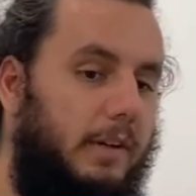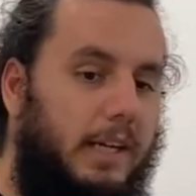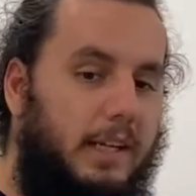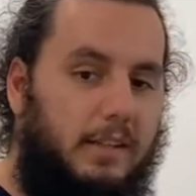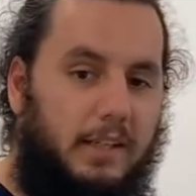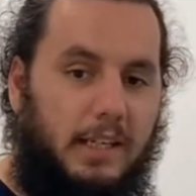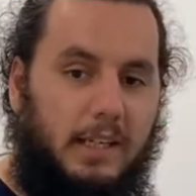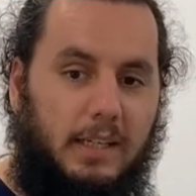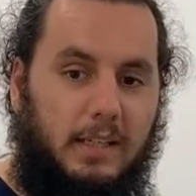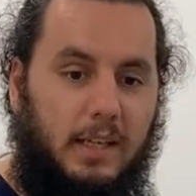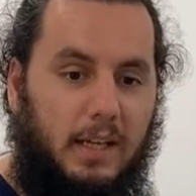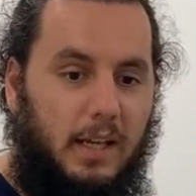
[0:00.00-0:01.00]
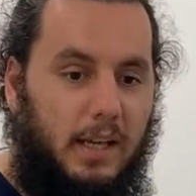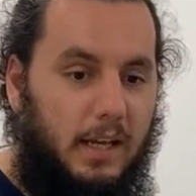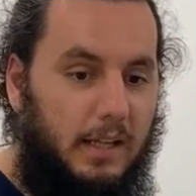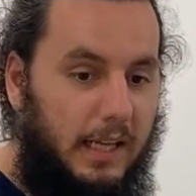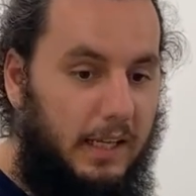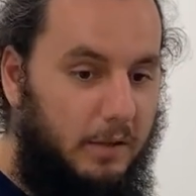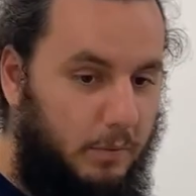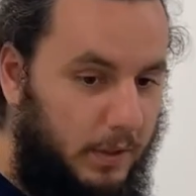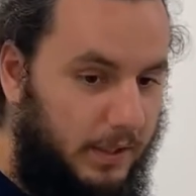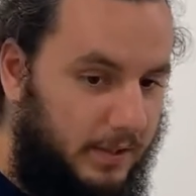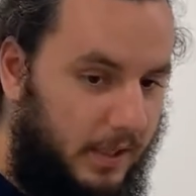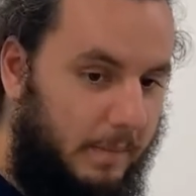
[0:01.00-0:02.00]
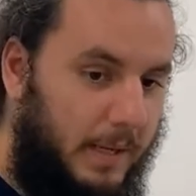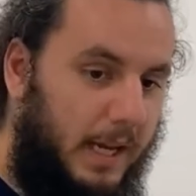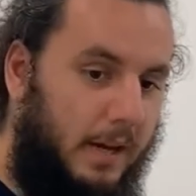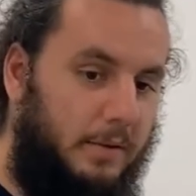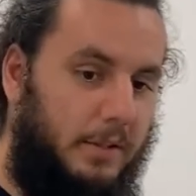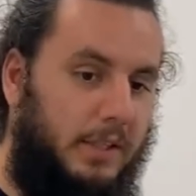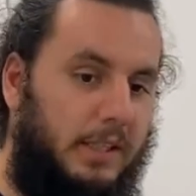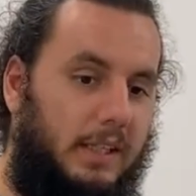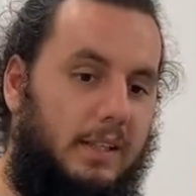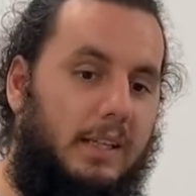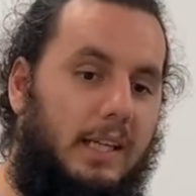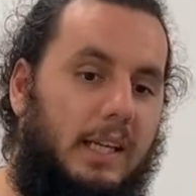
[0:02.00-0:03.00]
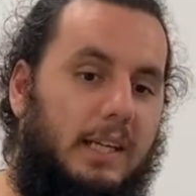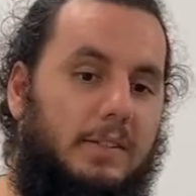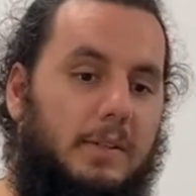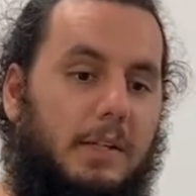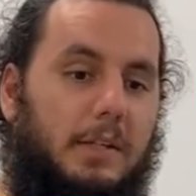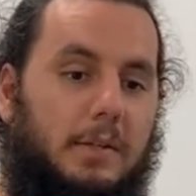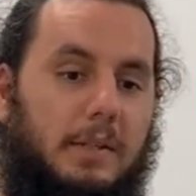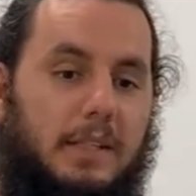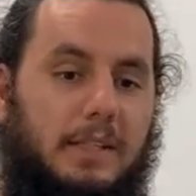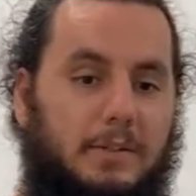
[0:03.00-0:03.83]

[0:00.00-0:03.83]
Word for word: I ran a cleaning. Ink was coming out during the cleaning, so I knew that